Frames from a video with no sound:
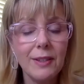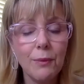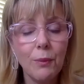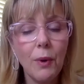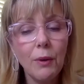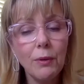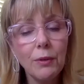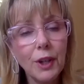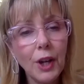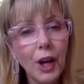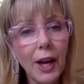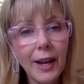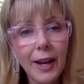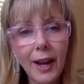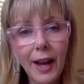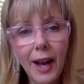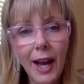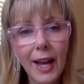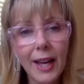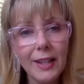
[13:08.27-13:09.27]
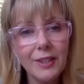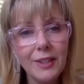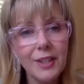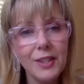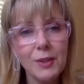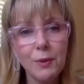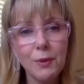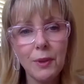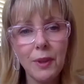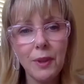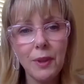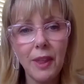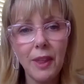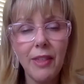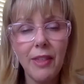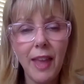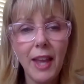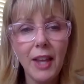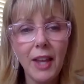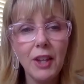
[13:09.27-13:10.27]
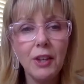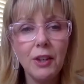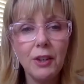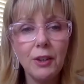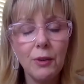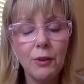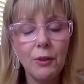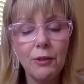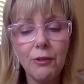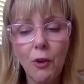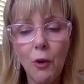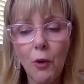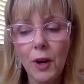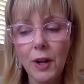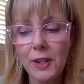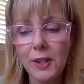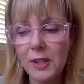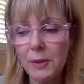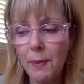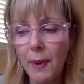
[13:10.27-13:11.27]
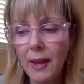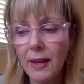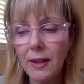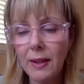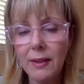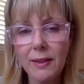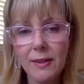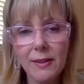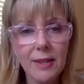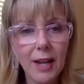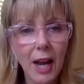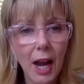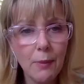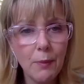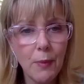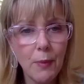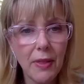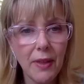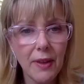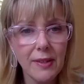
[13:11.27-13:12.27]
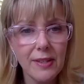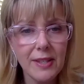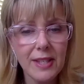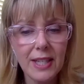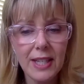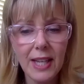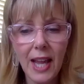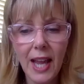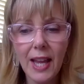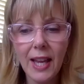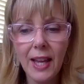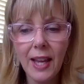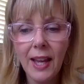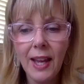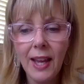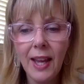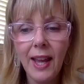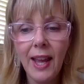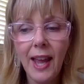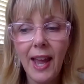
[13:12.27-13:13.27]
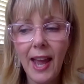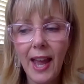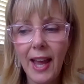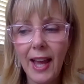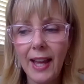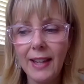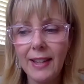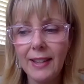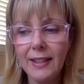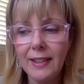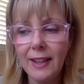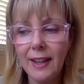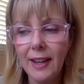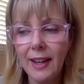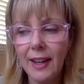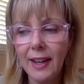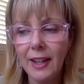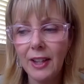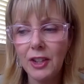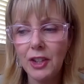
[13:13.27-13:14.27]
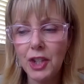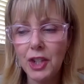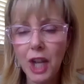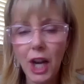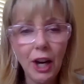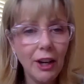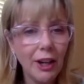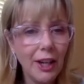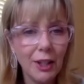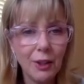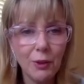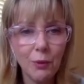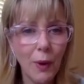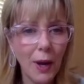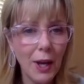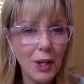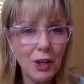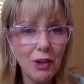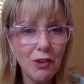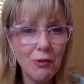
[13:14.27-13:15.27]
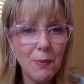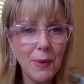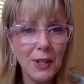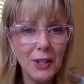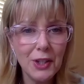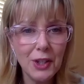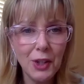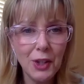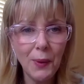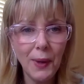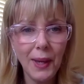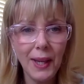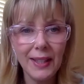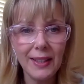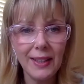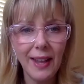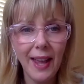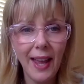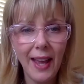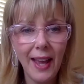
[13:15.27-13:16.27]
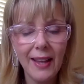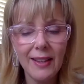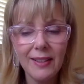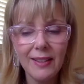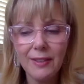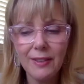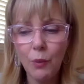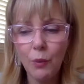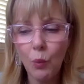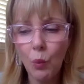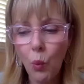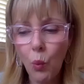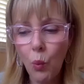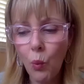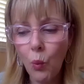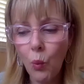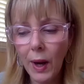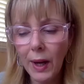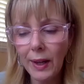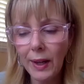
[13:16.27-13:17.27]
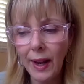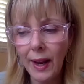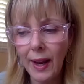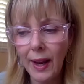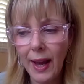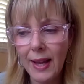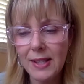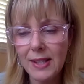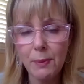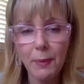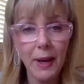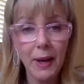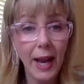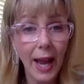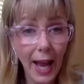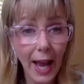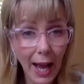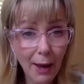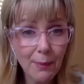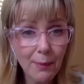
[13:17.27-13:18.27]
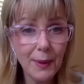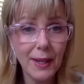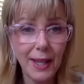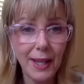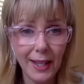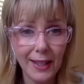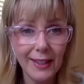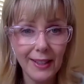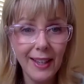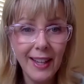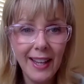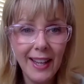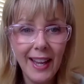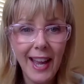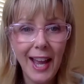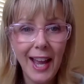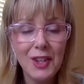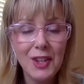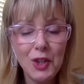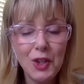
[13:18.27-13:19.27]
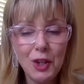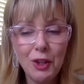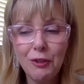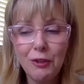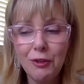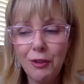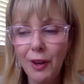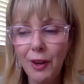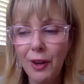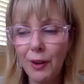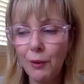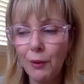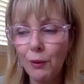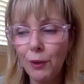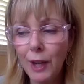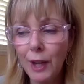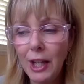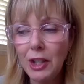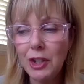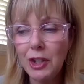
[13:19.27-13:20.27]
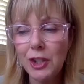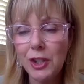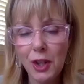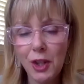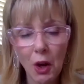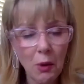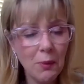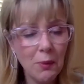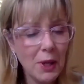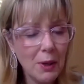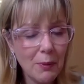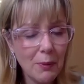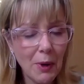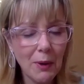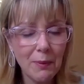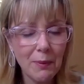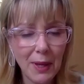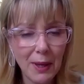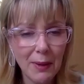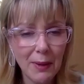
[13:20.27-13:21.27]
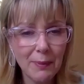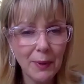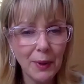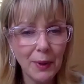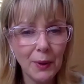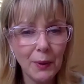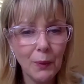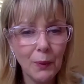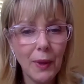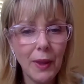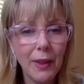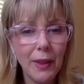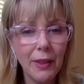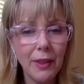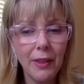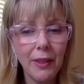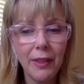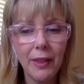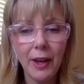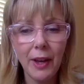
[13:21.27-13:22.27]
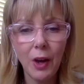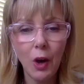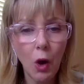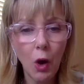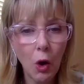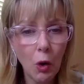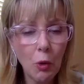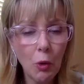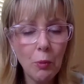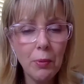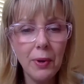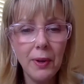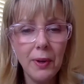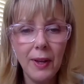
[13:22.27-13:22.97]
Well, Renata, I just really thank you for spending this time with us today and sharing what you've been doing and what has been happening as you've reached so many more people with the hope,